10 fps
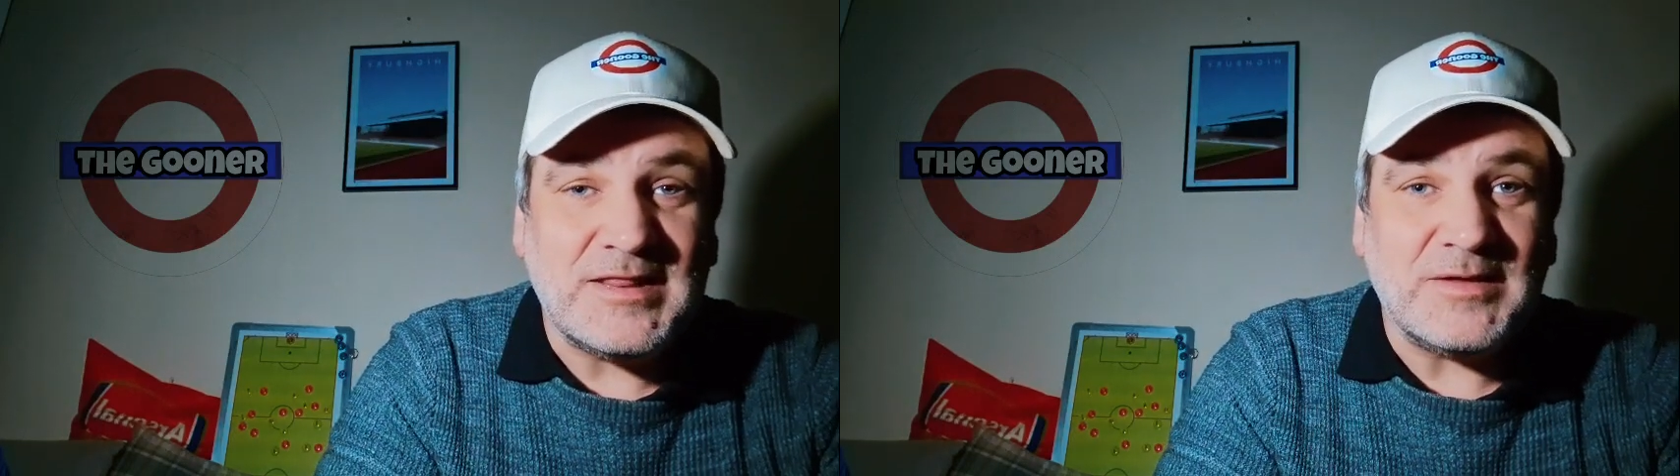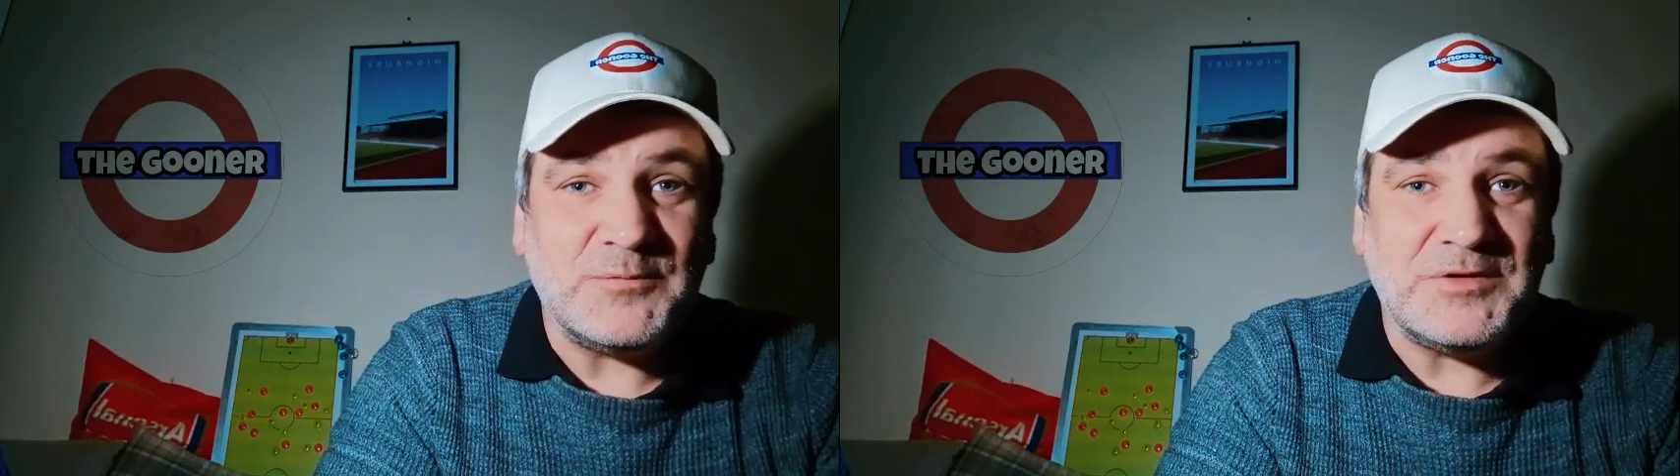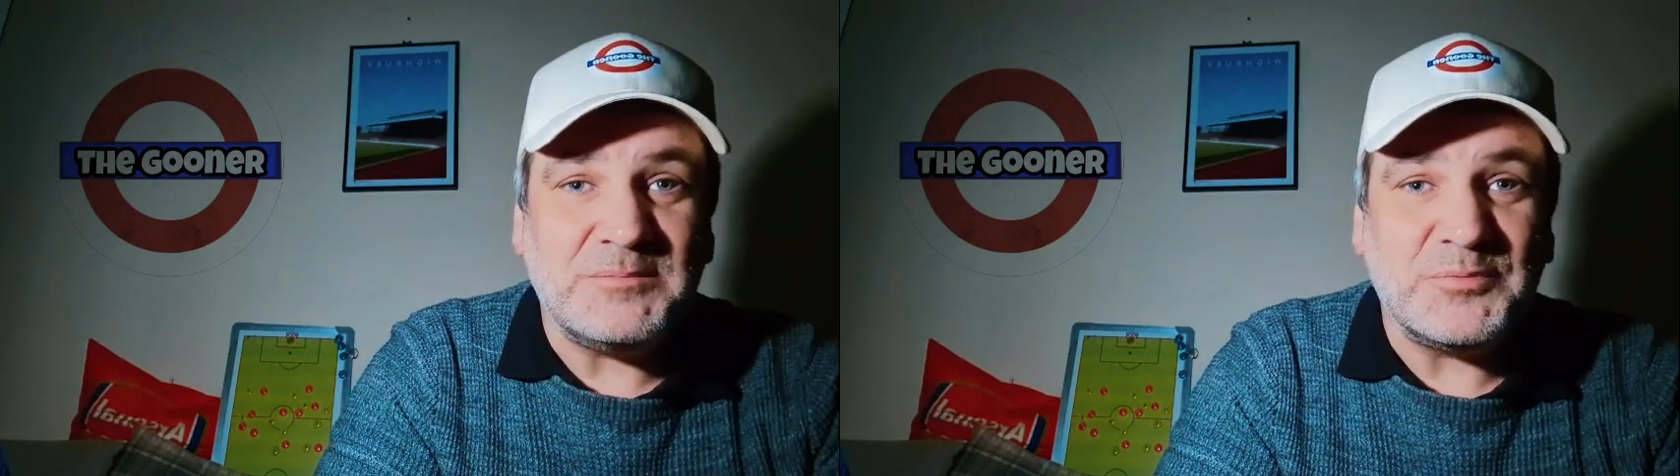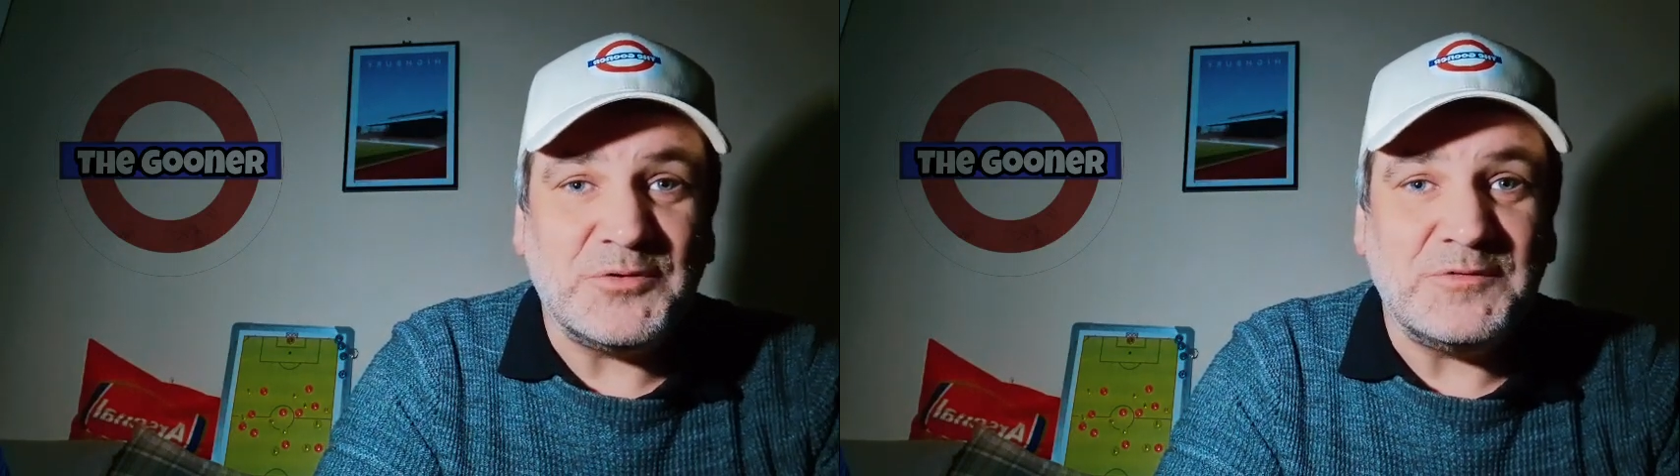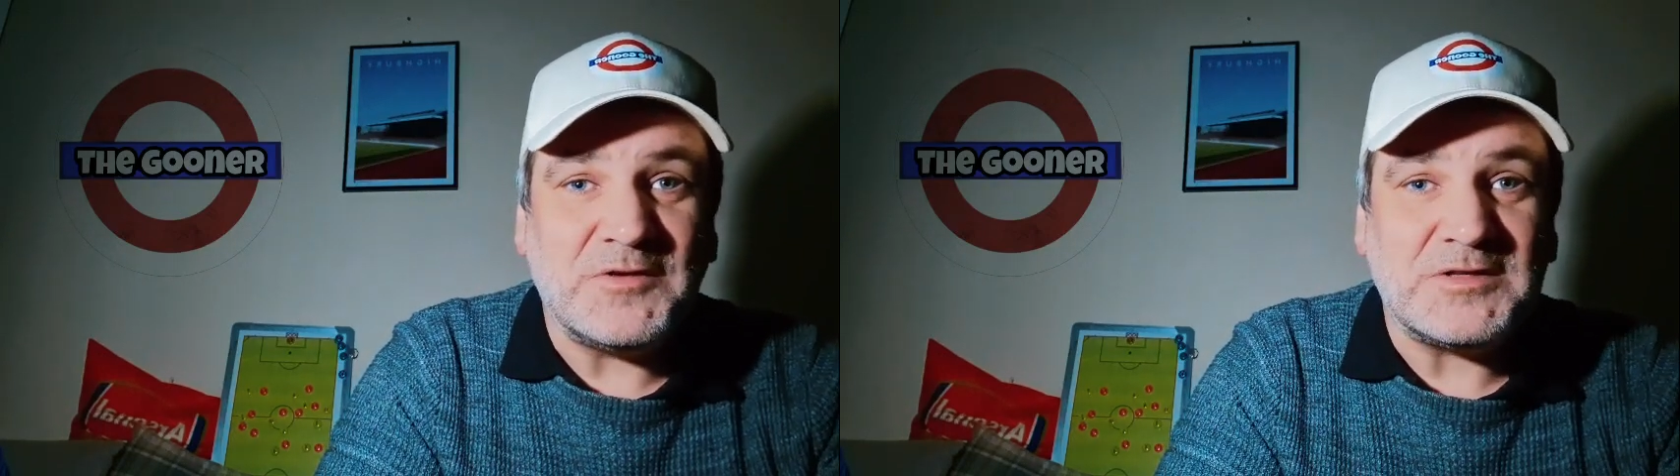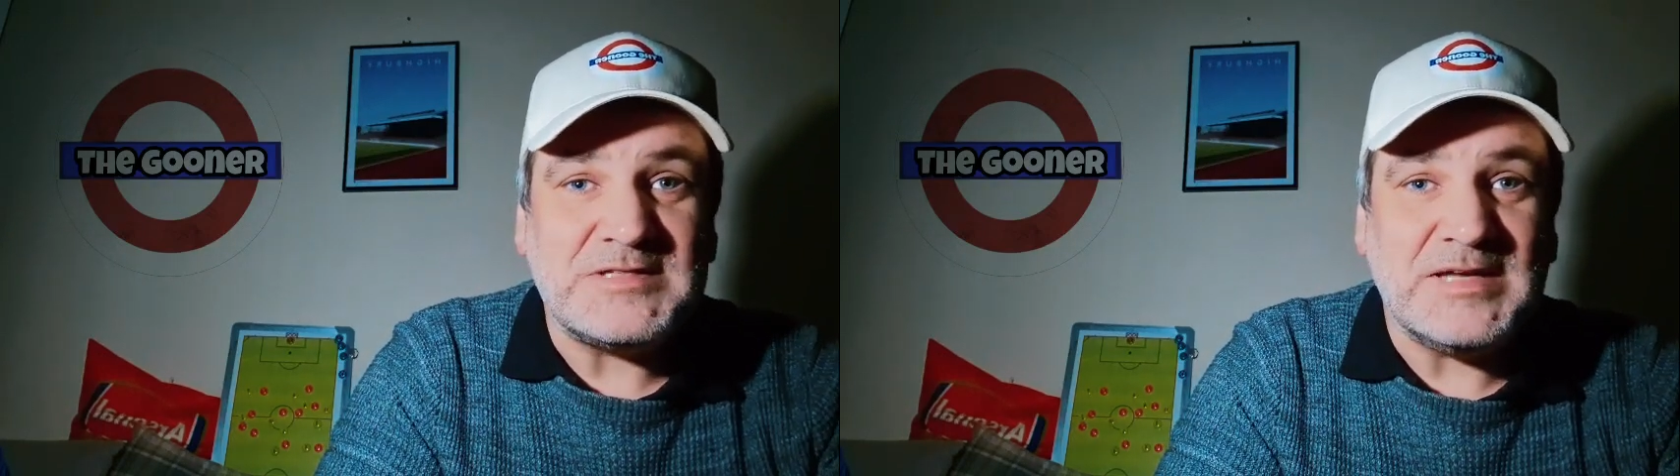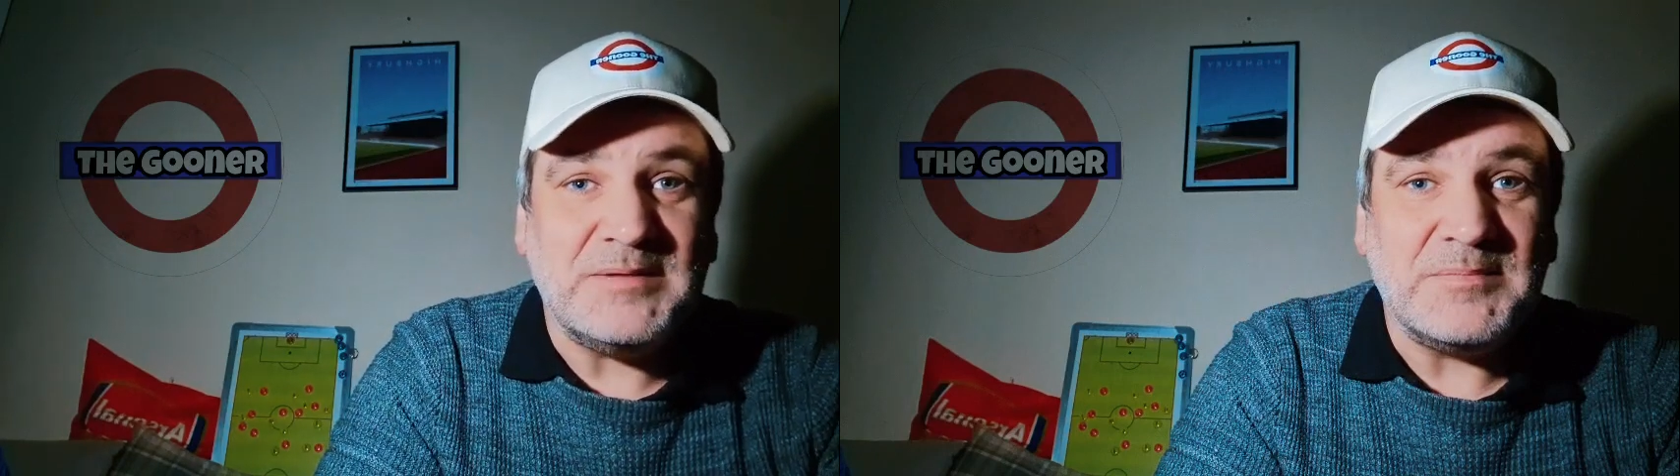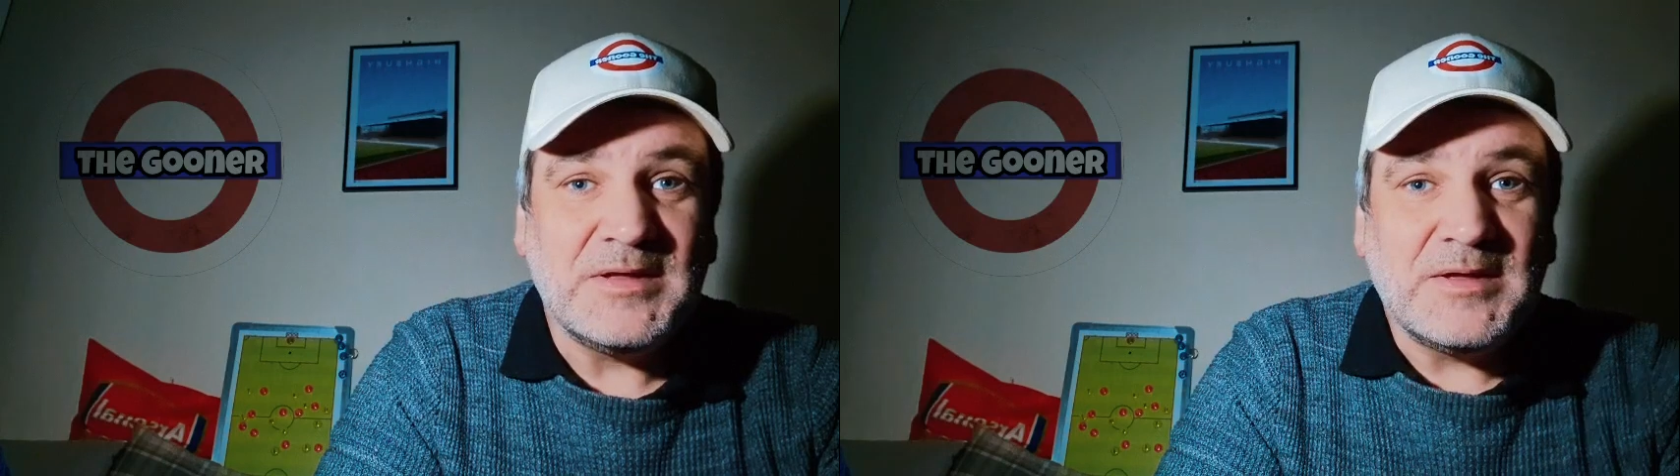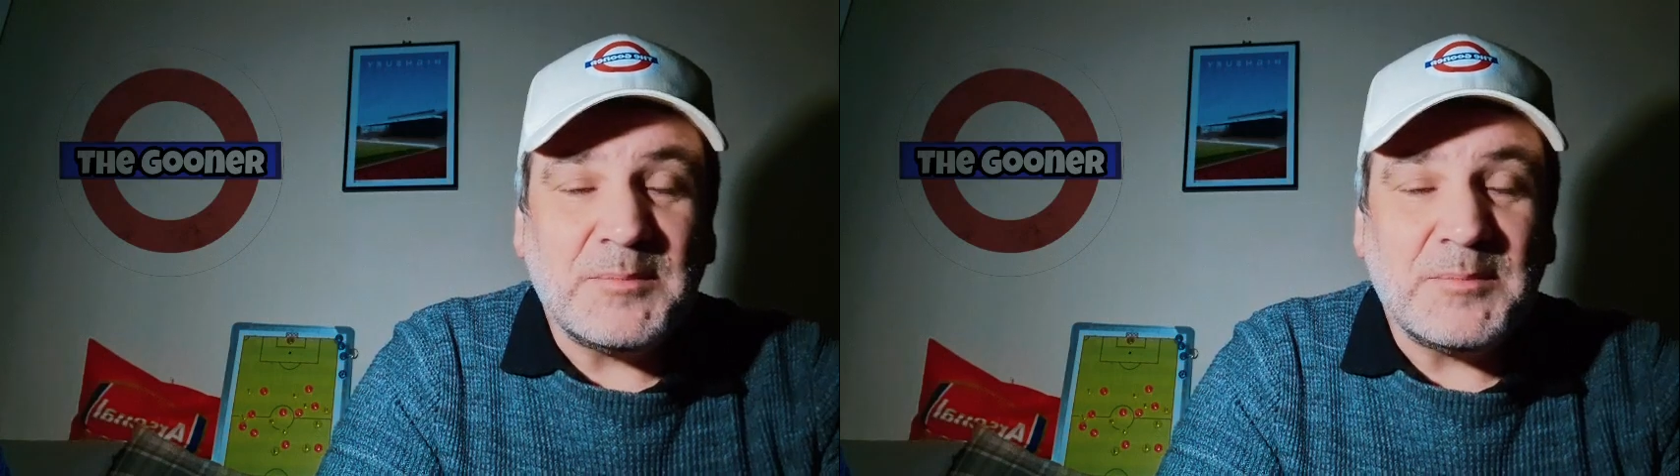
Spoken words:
think would improve our team,